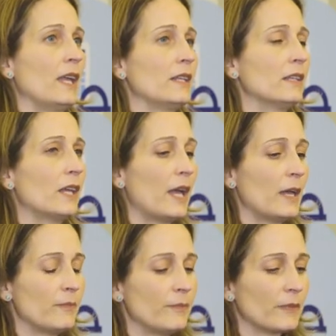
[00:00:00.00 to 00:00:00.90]
and
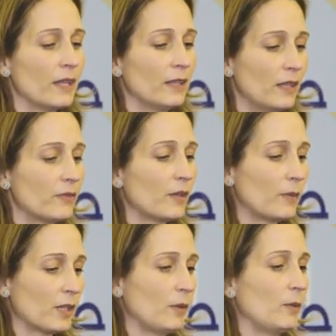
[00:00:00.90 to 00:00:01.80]
um, lift
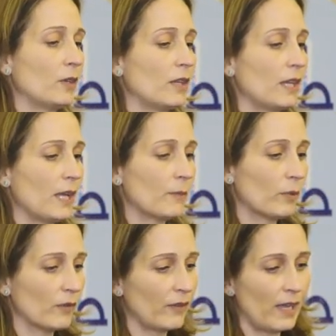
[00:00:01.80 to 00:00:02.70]
up the community and
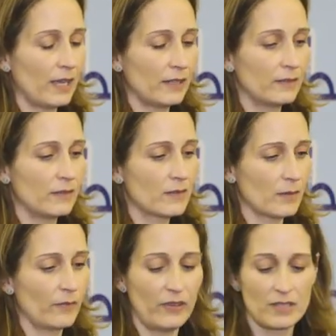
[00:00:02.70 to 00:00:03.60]
provide
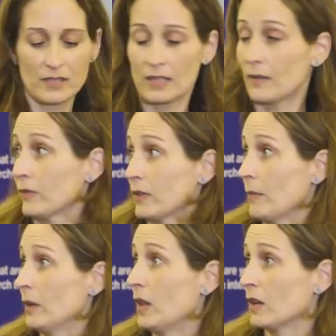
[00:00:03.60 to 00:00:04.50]
some fun stuff for
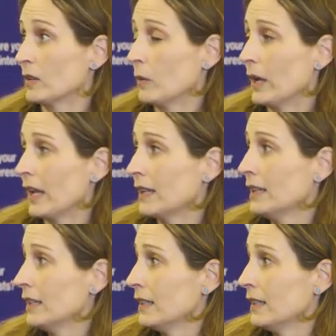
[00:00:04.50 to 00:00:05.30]
them along the way.